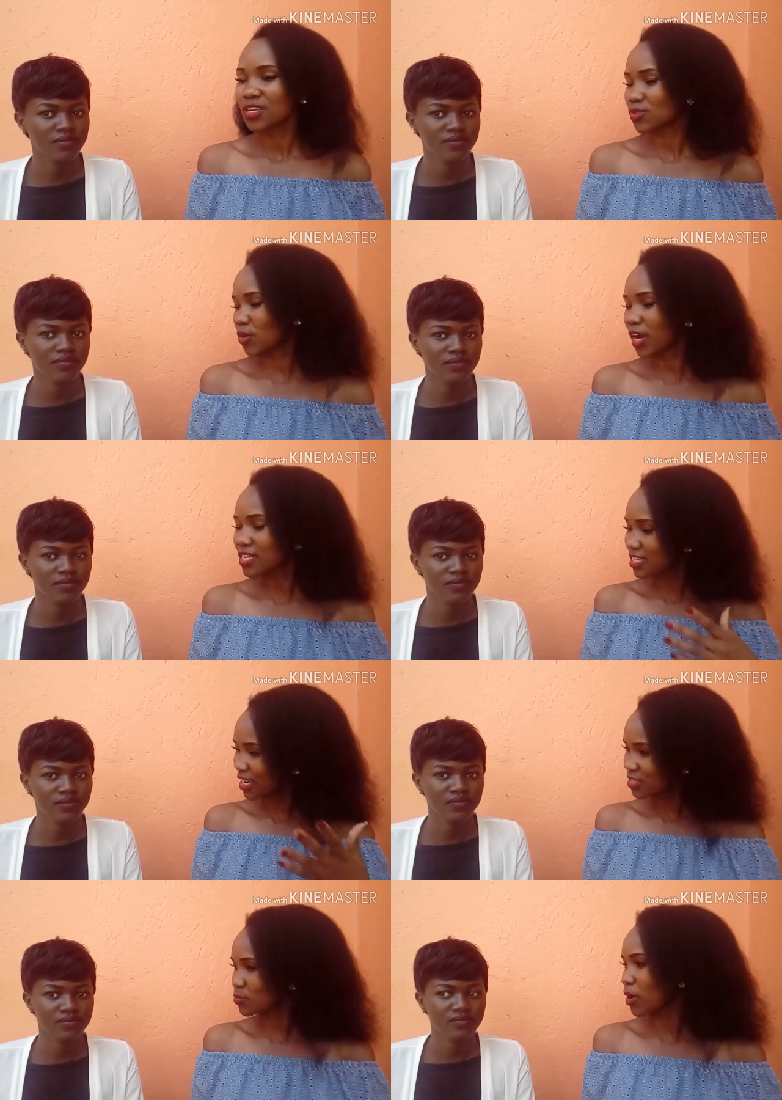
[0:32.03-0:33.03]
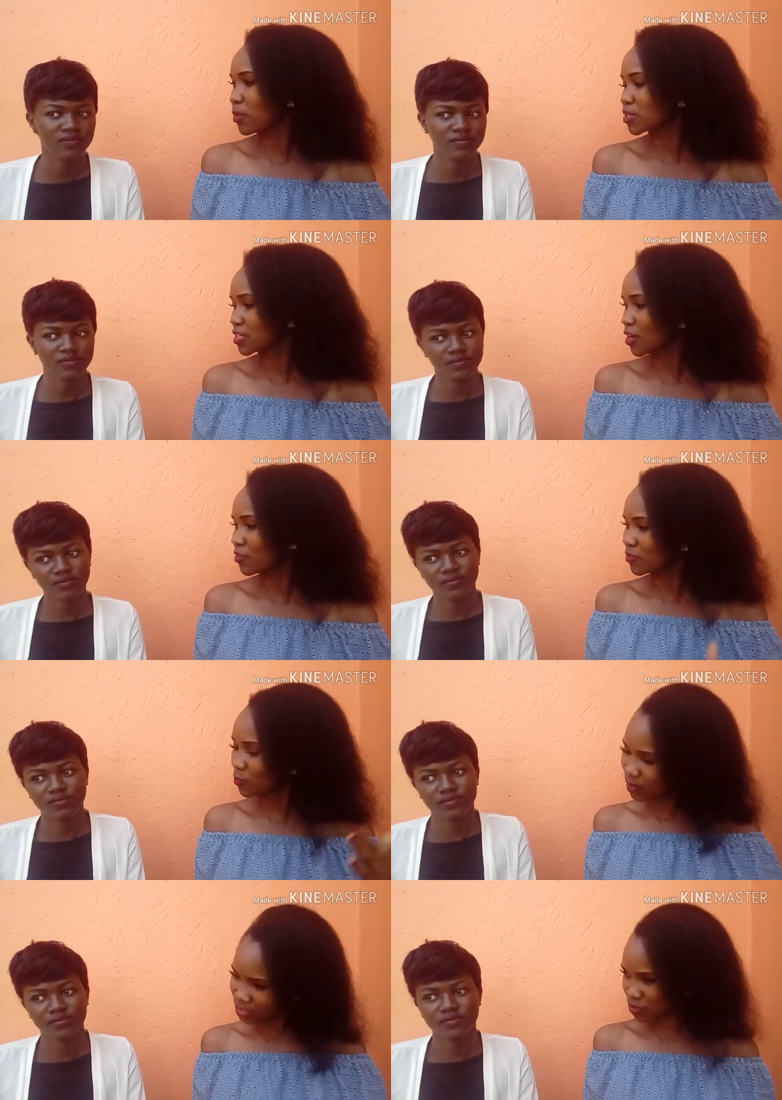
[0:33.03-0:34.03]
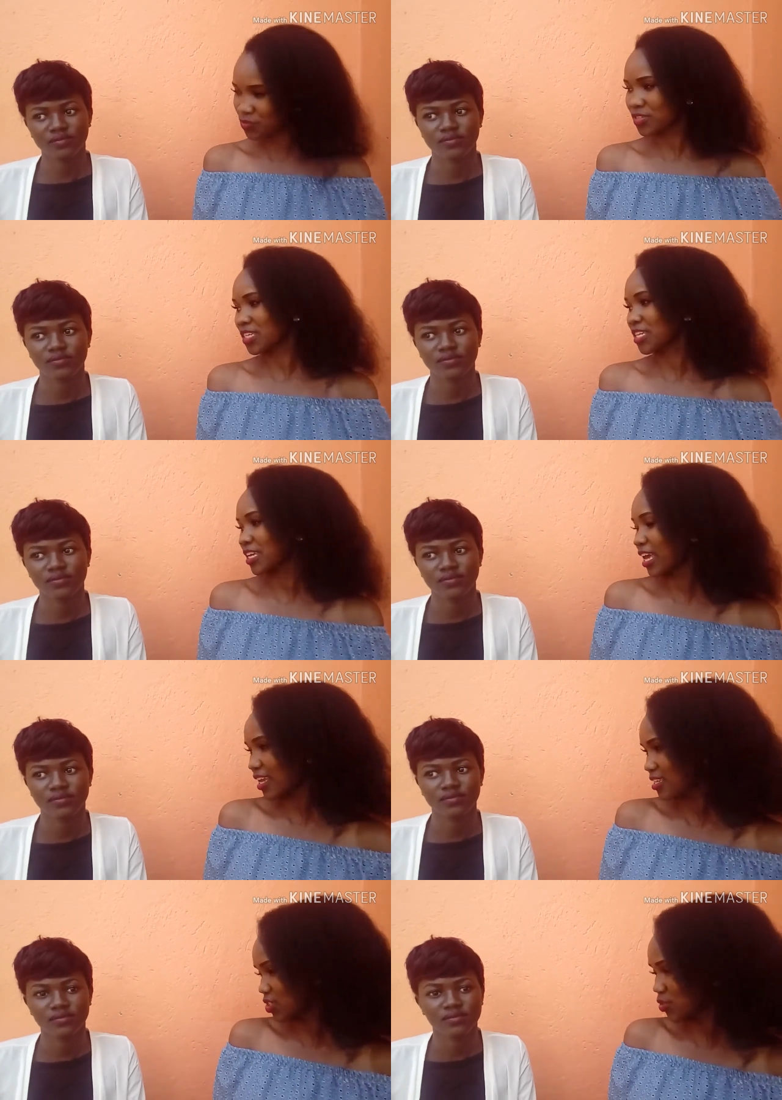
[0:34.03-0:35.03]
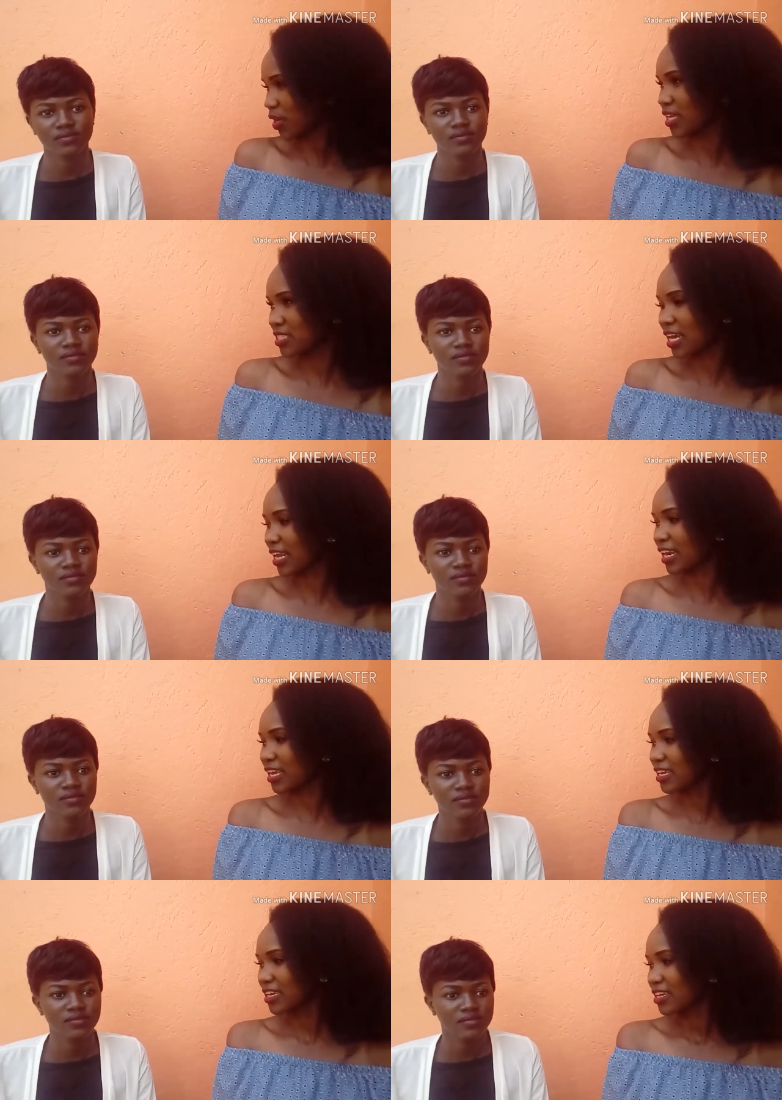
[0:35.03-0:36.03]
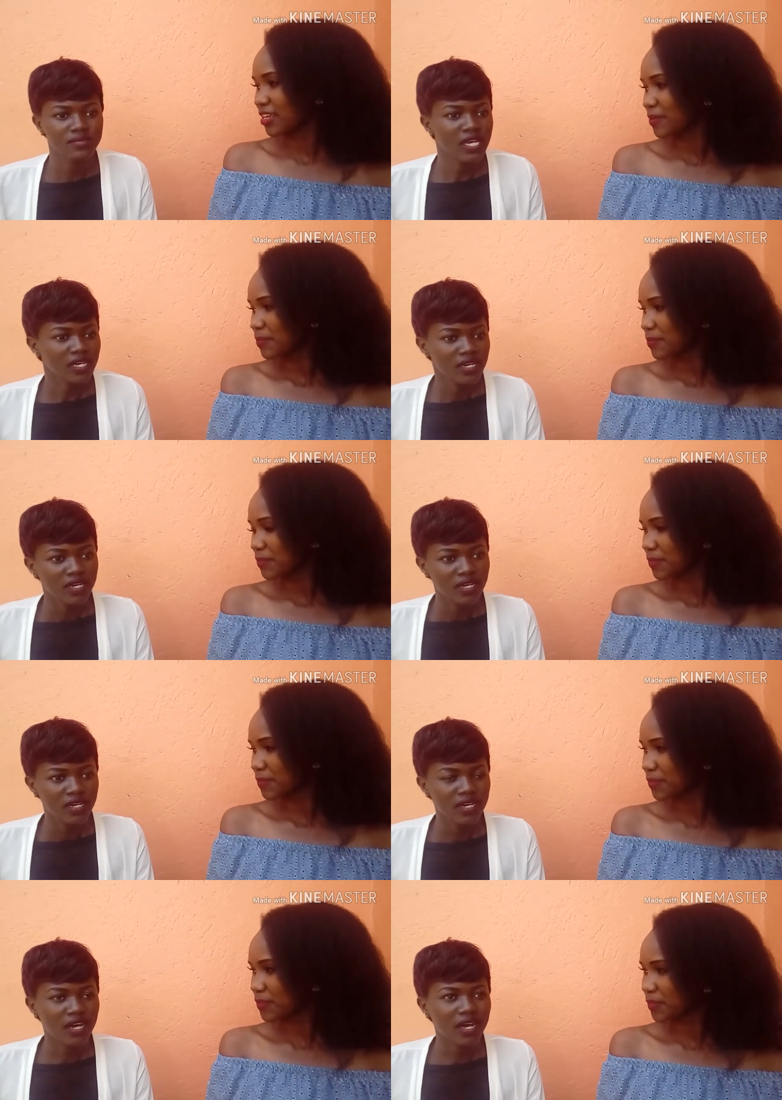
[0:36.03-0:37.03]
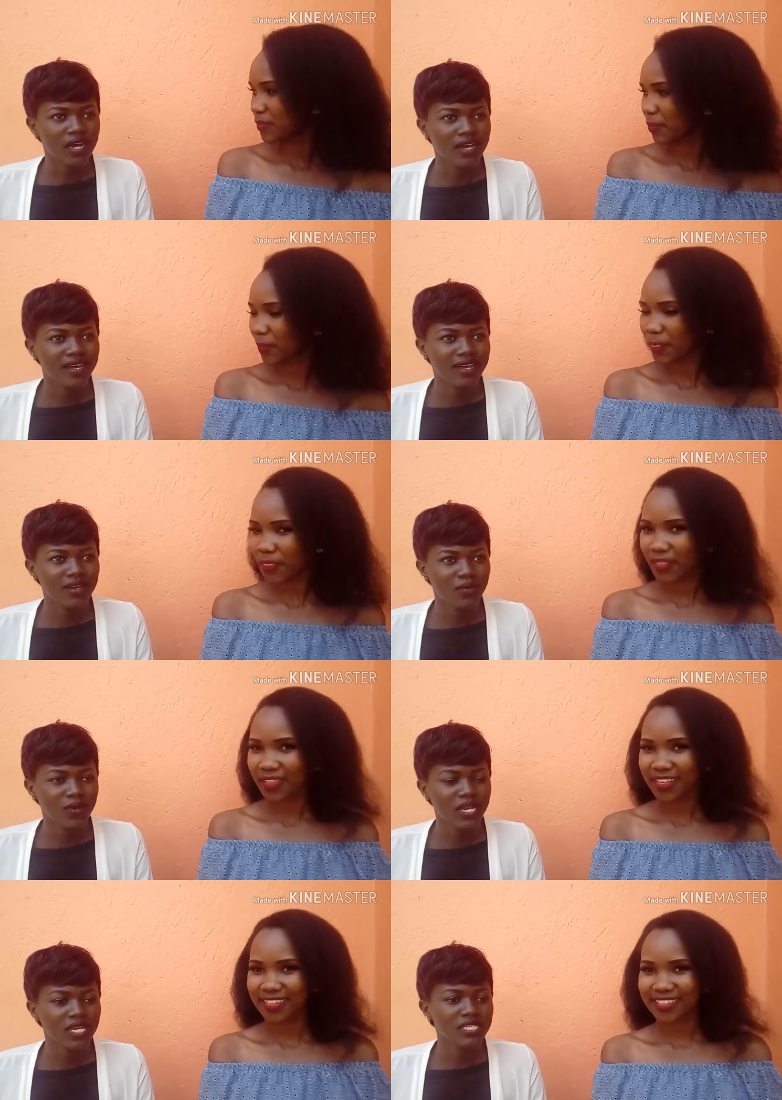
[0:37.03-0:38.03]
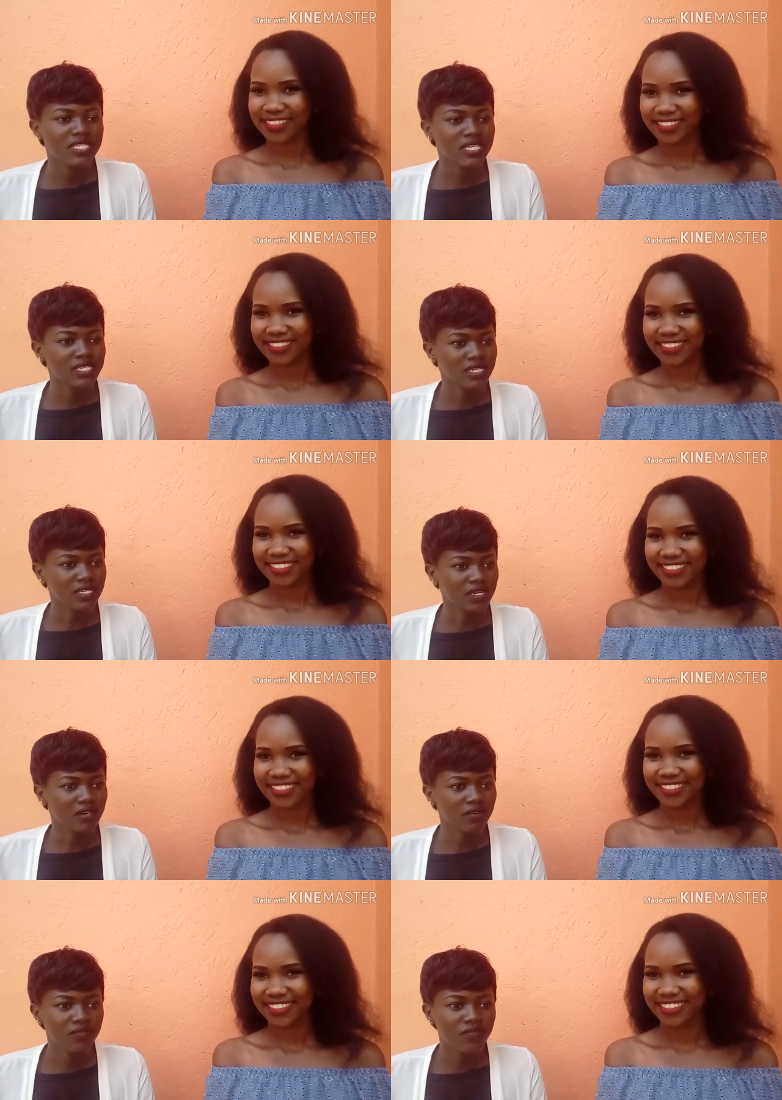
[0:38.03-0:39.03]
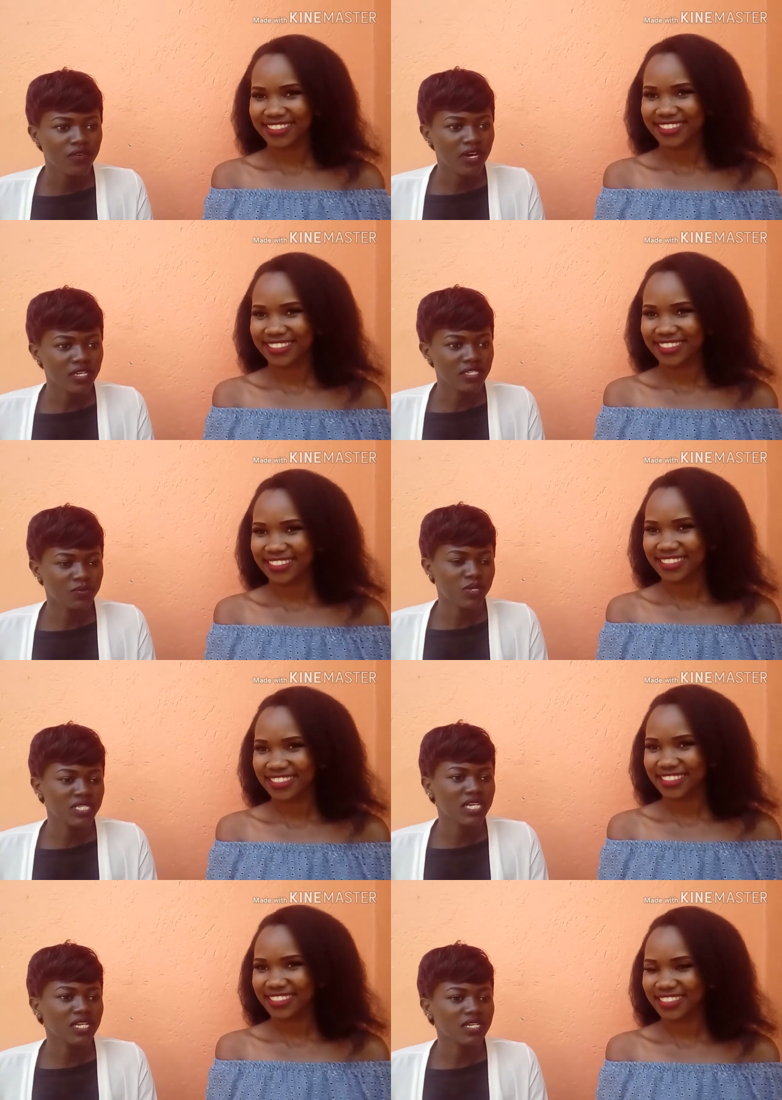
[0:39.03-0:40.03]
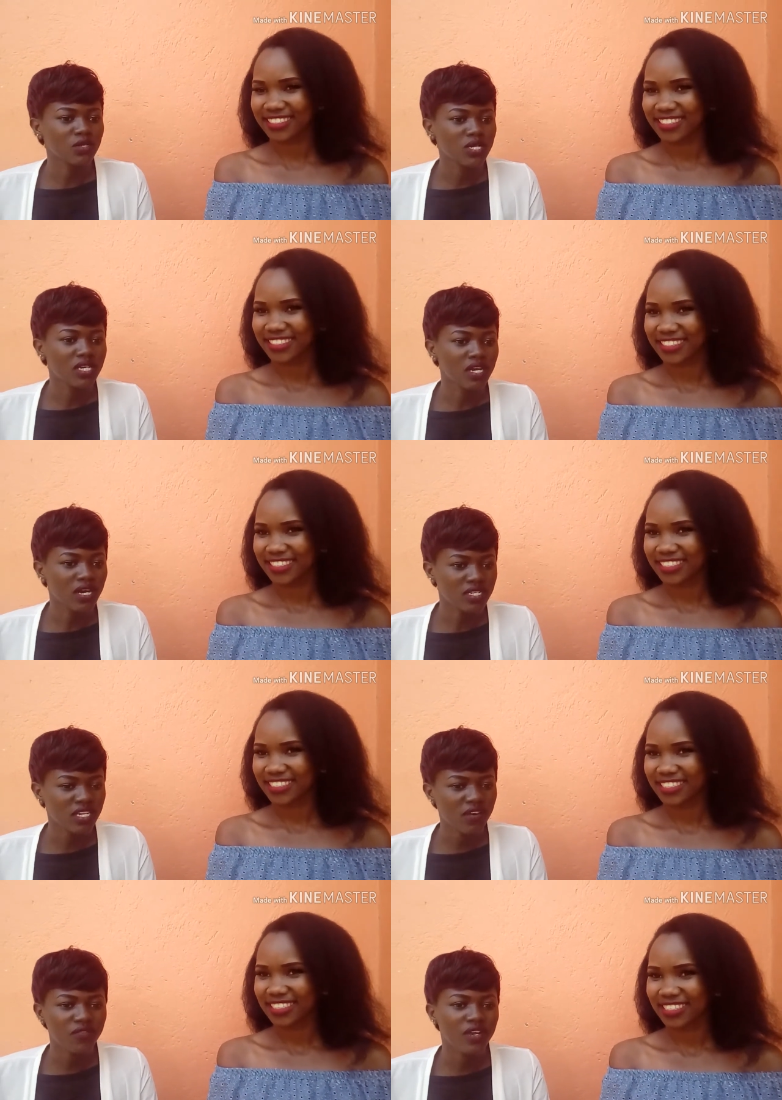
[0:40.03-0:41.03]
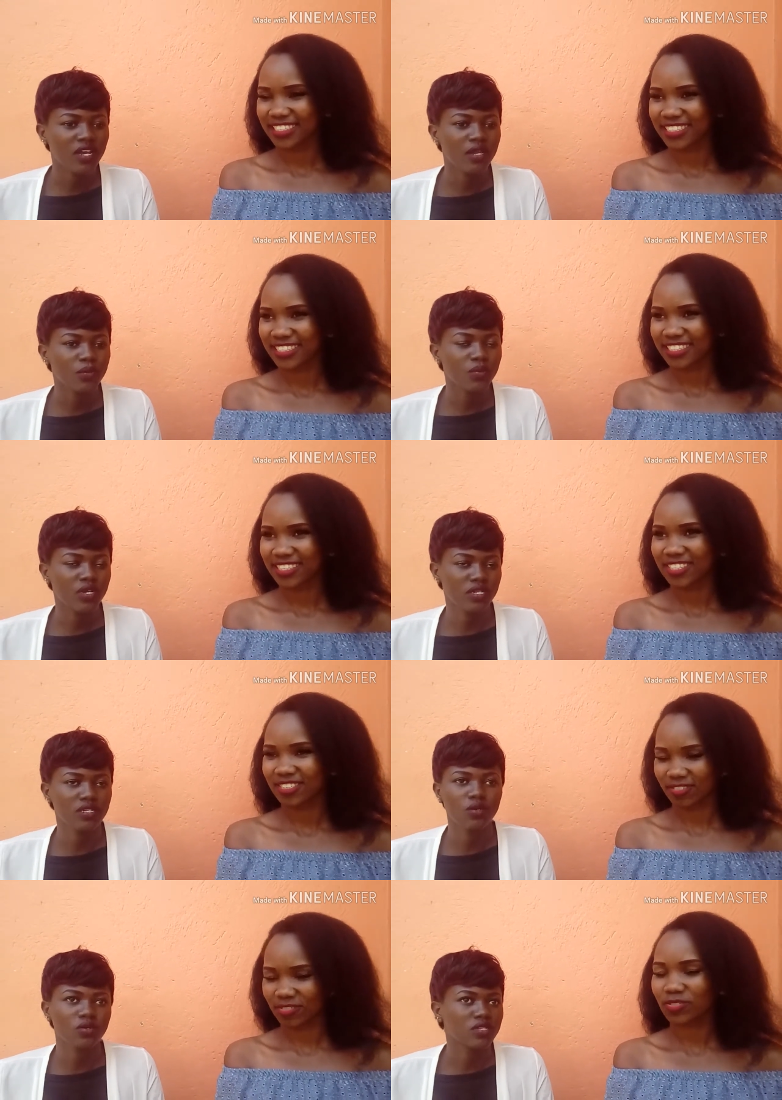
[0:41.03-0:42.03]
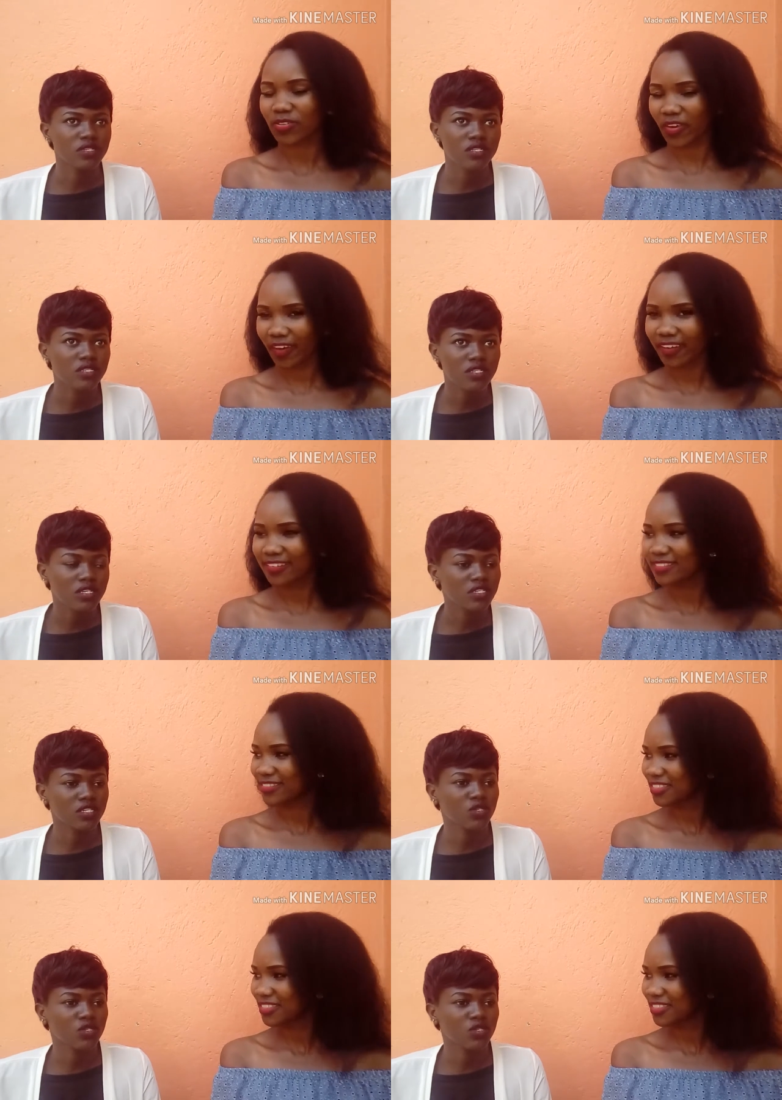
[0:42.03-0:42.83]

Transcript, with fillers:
Speaker 1: So you can tell us more about Elf. What do you really do exactly?
Speaker 2: Uh, when I started ELF, I was basically looking at African print because it's okay. easy